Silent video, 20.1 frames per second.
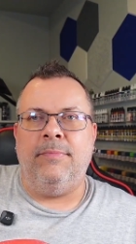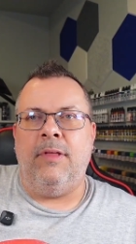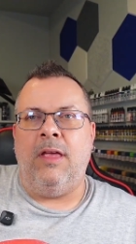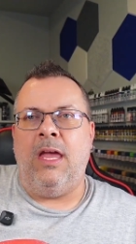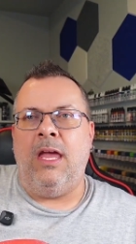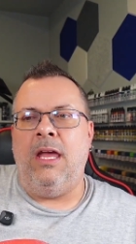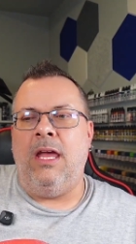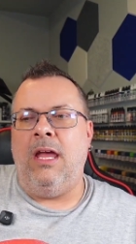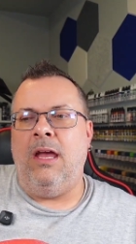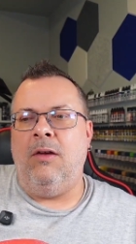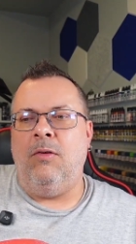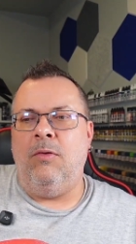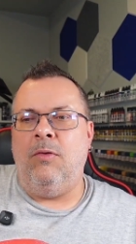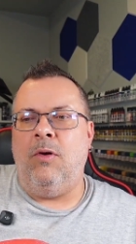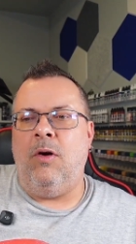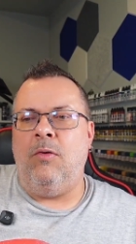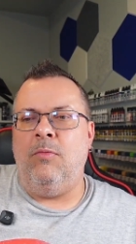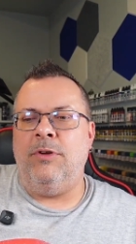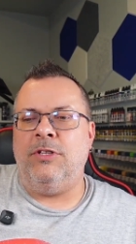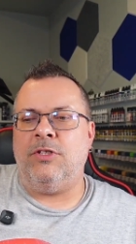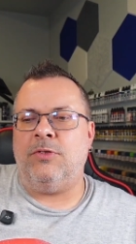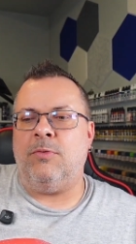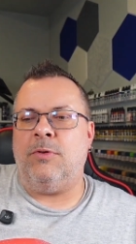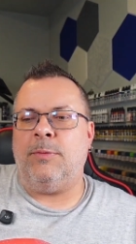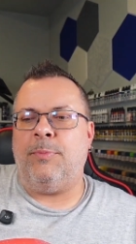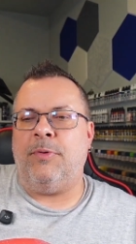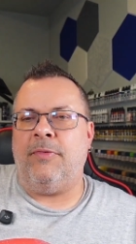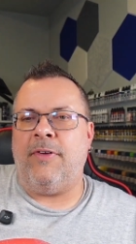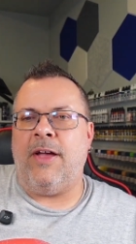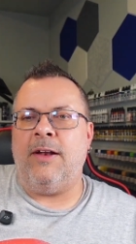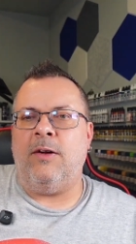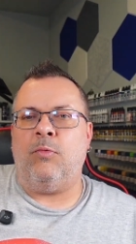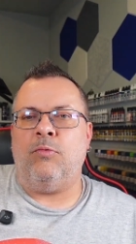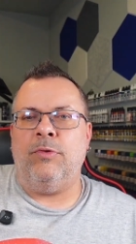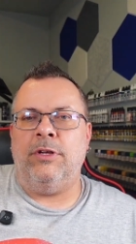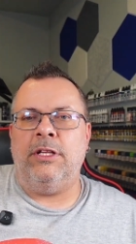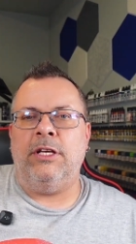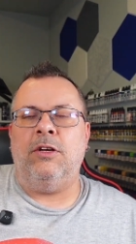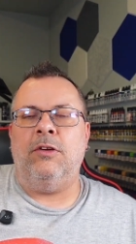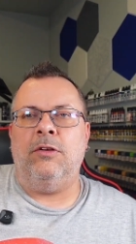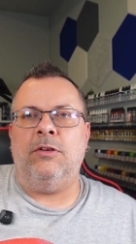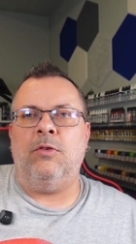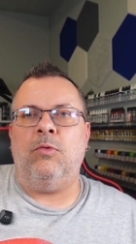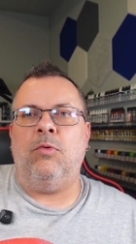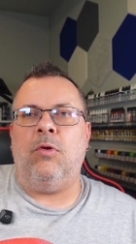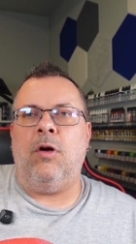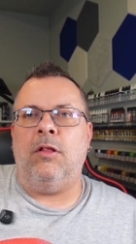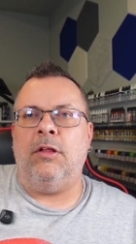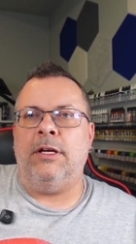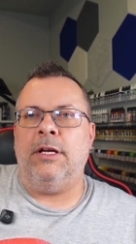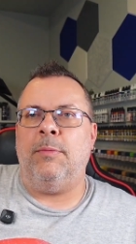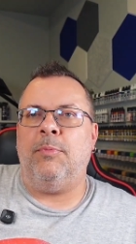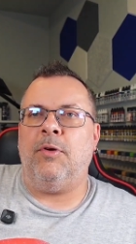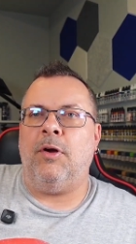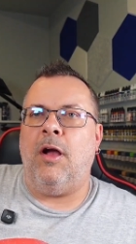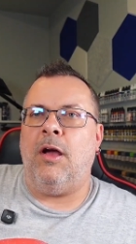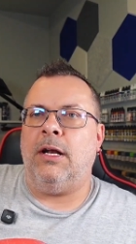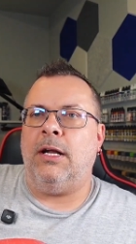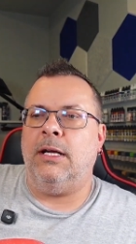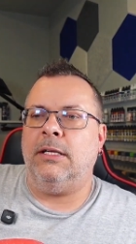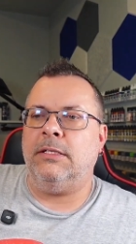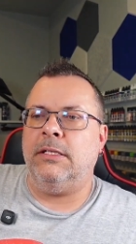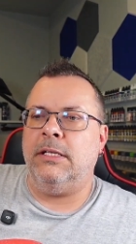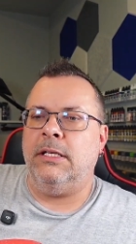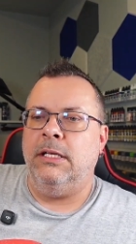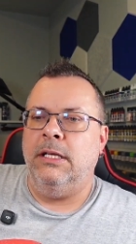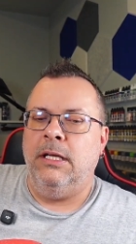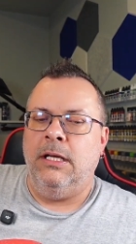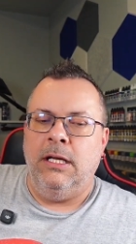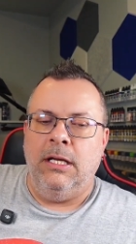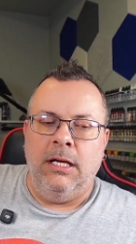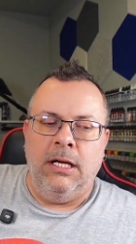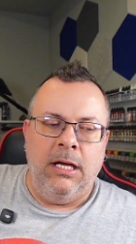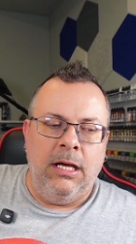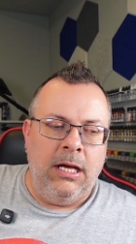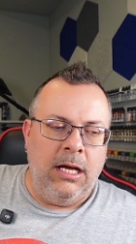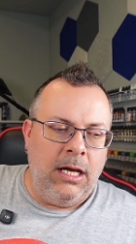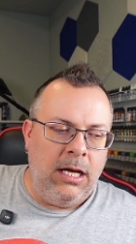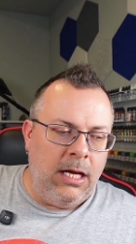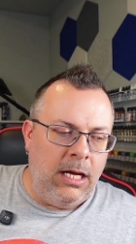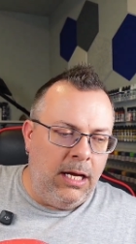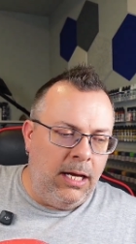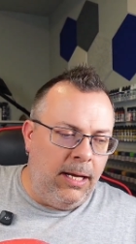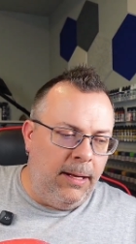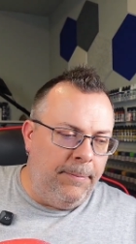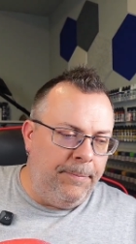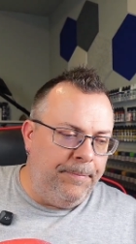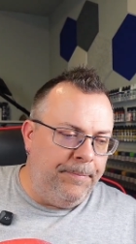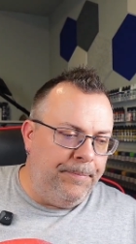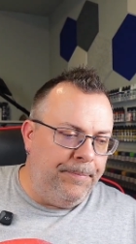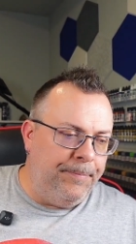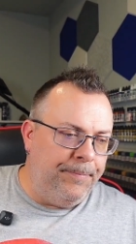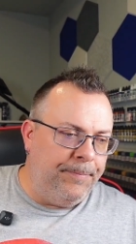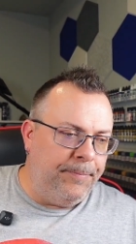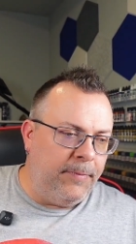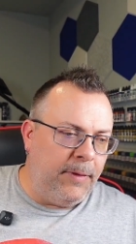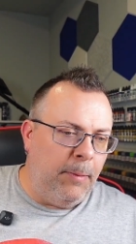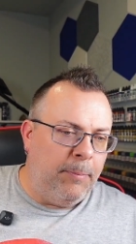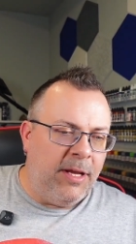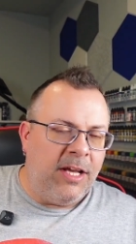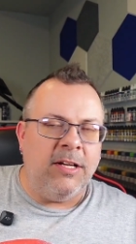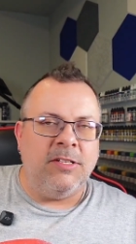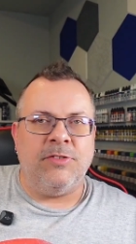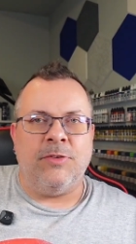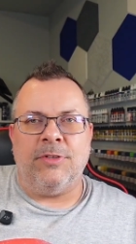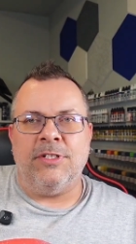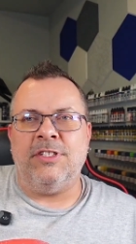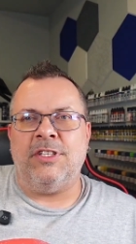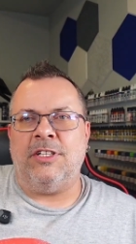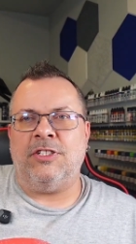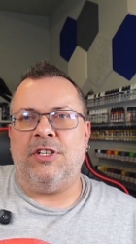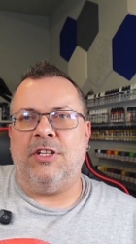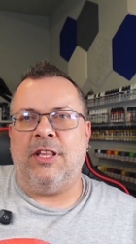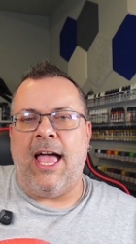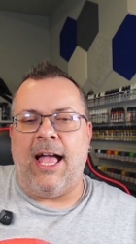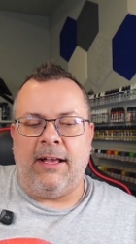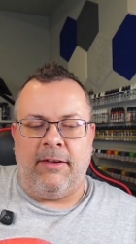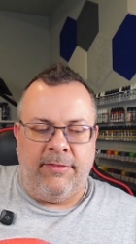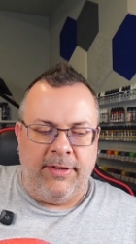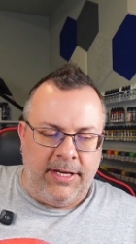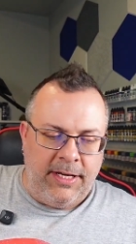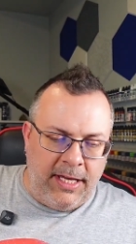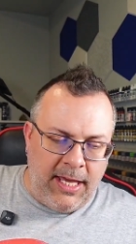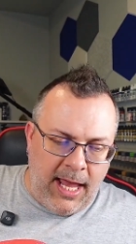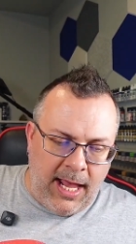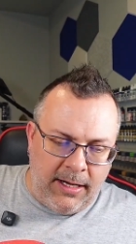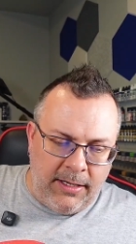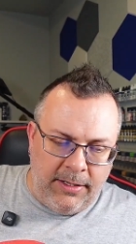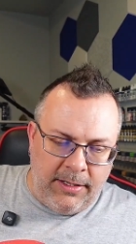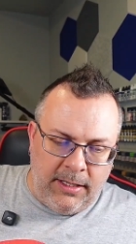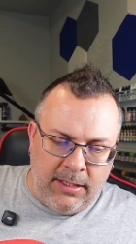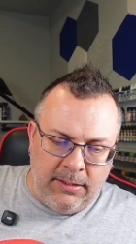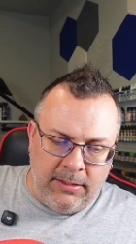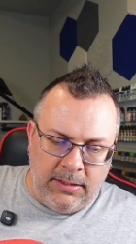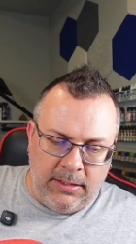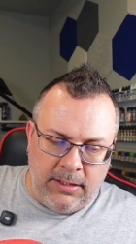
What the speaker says: We just want to provide a really good quality product, because there is such a lack of it in Canada.